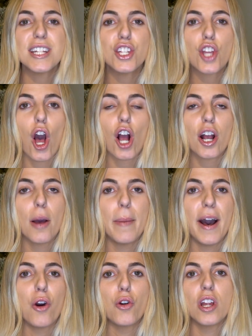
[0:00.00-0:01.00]
to talk
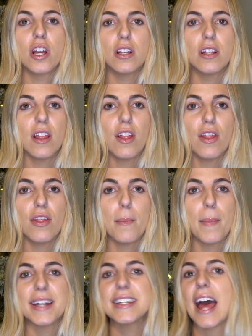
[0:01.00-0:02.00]
about the
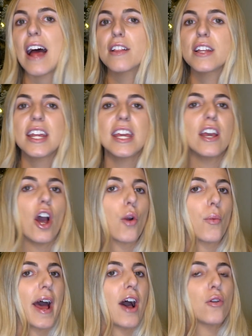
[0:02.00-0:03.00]
mentality
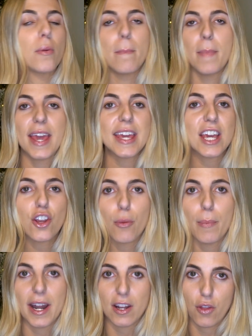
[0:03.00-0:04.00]
around making your
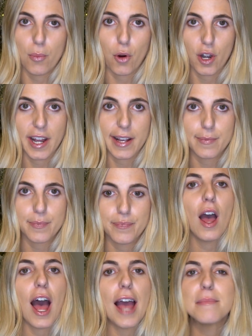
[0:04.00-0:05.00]
bed in the morning.
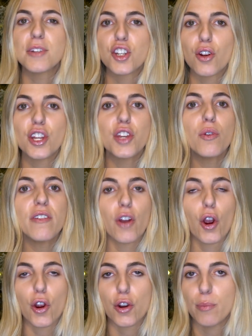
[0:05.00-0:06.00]
I'm sure you have
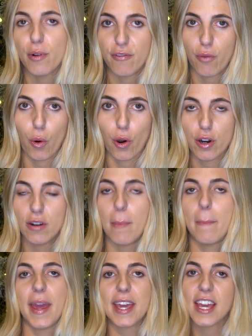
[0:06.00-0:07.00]
heard before,
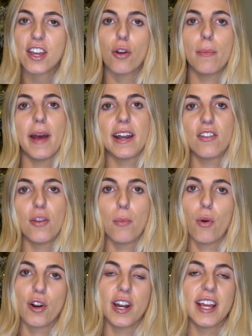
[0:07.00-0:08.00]
making your bed in the
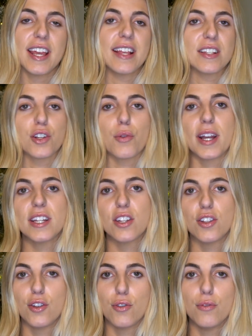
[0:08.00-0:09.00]
morning is great to
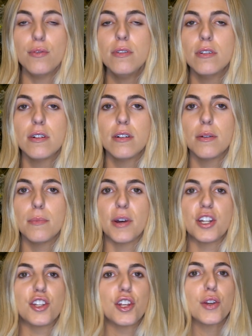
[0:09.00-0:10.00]
do,
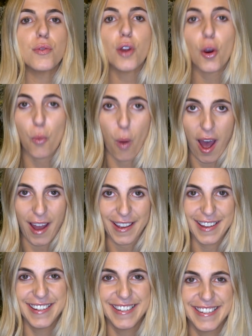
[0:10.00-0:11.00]
but do you know
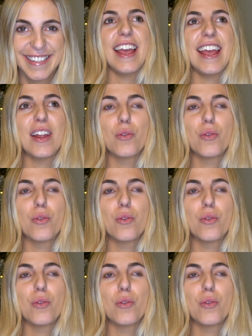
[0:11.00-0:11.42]
why? It